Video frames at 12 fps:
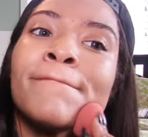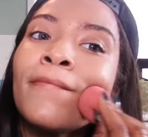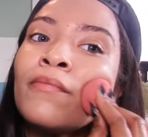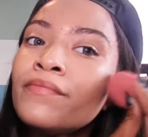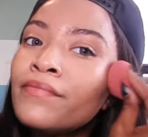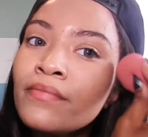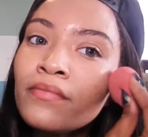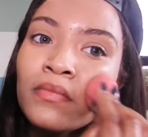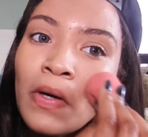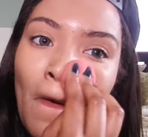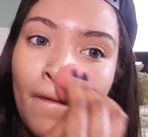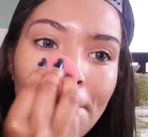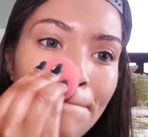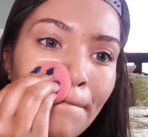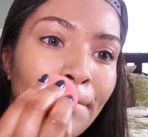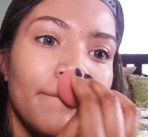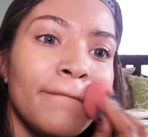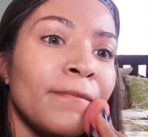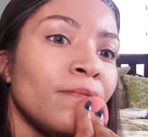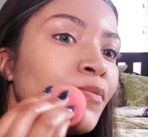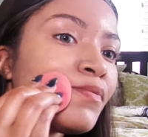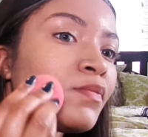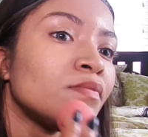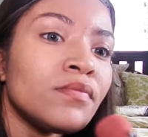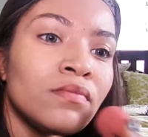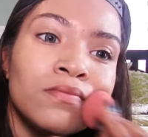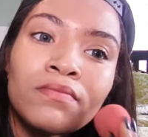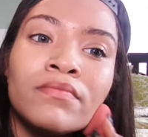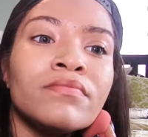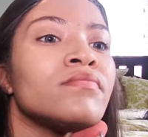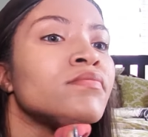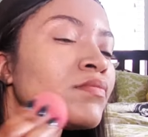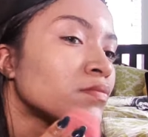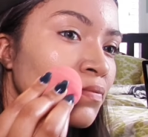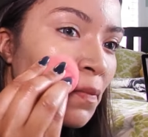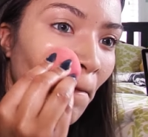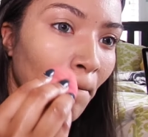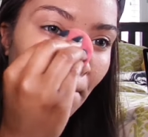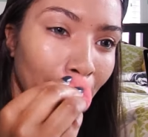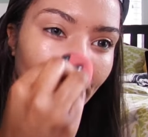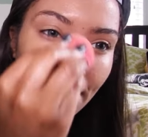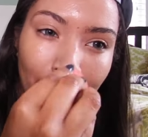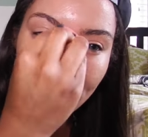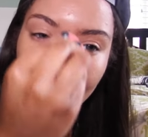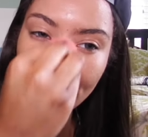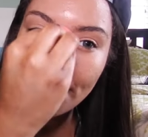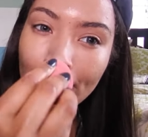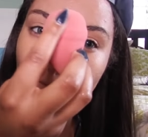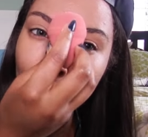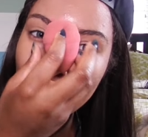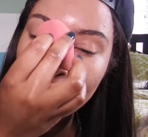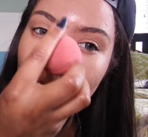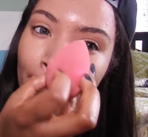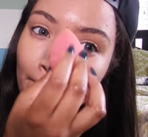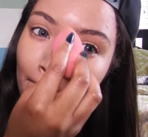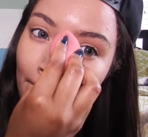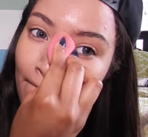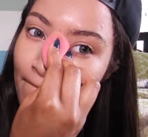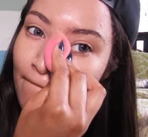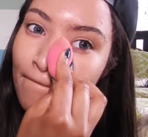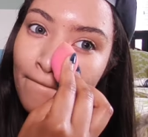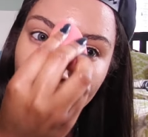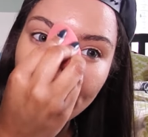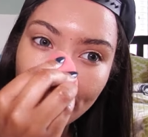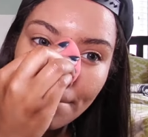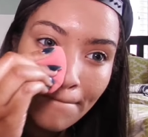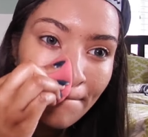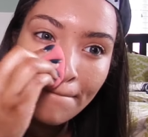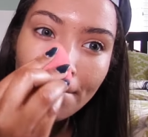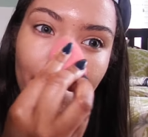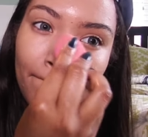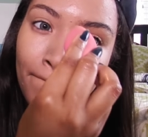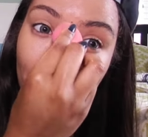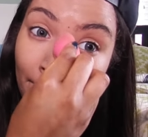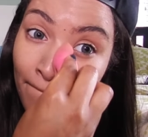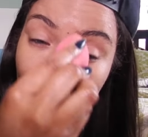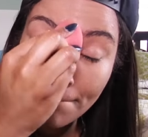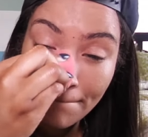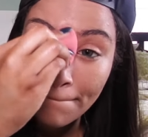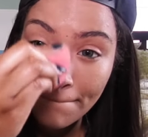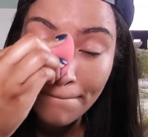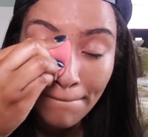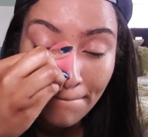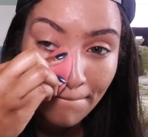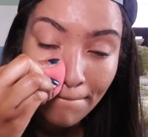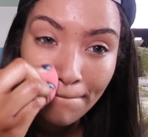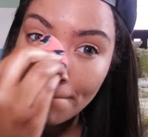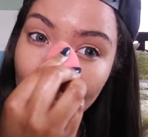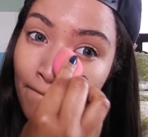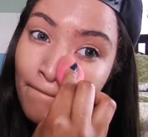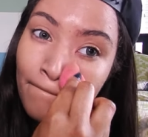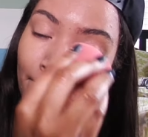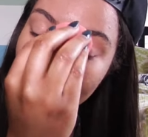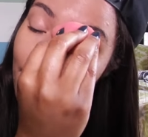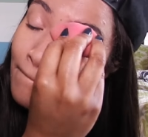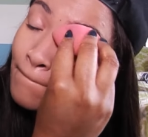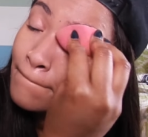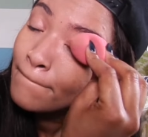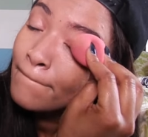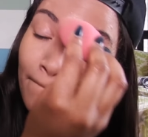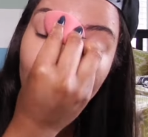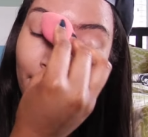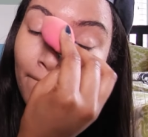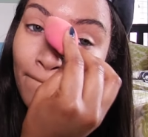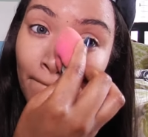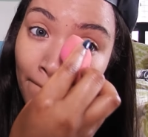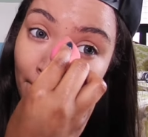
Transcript: So now I'm just blending some more, making sure that I get in all little creases and little crevices.